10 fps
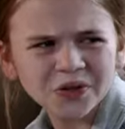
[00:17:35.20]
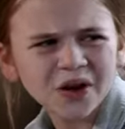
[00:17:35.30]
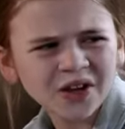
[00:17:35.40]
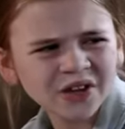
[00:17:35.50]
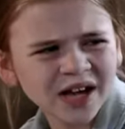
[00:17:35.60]
You
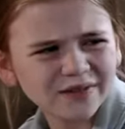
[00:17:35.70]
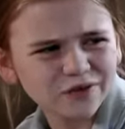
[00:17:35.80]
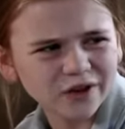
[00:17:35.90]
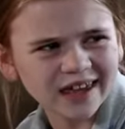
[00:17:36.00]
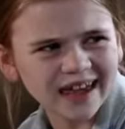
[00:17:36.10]
can't look
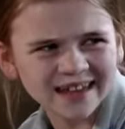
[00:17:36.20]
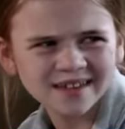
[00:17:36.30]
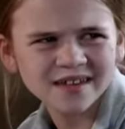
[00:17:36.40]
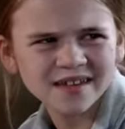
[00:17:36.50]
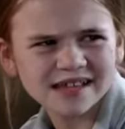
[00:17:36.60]
after a
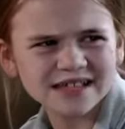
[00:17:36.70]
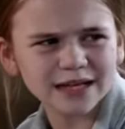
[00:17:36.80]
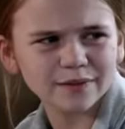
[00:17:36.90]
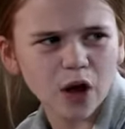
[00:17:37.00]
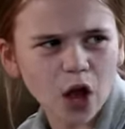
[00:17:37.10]
kid. You
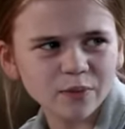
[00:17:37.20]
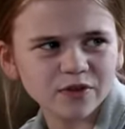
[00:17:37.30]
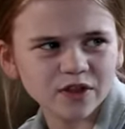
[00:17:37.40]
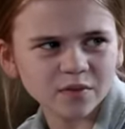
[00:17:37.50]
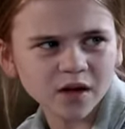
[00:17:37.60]
still live at home
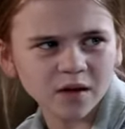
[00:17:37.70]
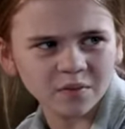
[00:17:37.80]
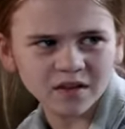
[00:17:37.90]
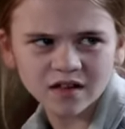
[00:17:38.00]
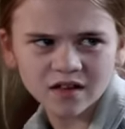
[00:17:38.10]
with your
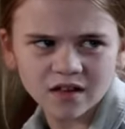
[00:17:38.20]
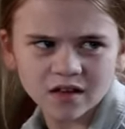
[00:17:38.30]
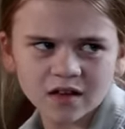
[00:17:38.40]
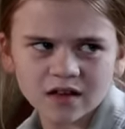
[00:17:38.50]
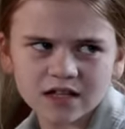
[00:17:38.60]
mum.
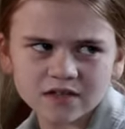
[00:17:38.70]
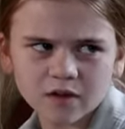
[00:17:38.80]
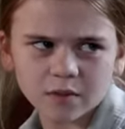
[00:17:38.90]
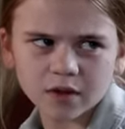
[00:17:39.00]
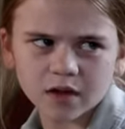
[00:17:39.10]
At least
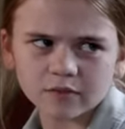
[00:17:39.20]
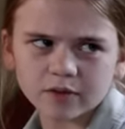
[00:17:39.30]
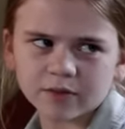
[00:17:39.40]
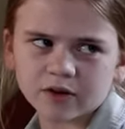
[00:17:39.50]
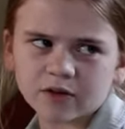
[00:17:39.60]
I've got my own room at